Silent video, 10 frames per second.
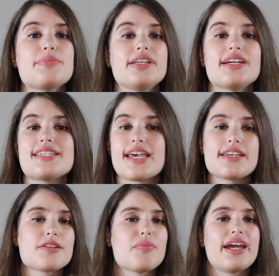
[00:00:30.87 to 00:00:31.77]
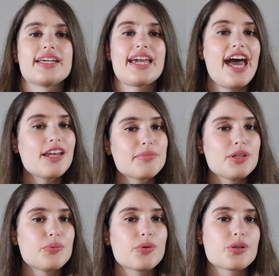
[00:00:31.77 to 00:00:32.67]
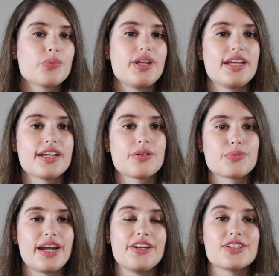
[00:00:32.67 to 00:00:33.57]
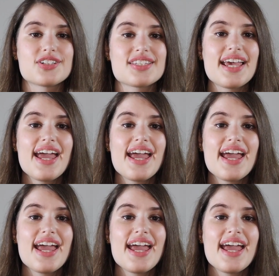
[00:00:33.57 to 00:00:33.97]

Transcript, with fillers: been attended by Academy Award winning writers.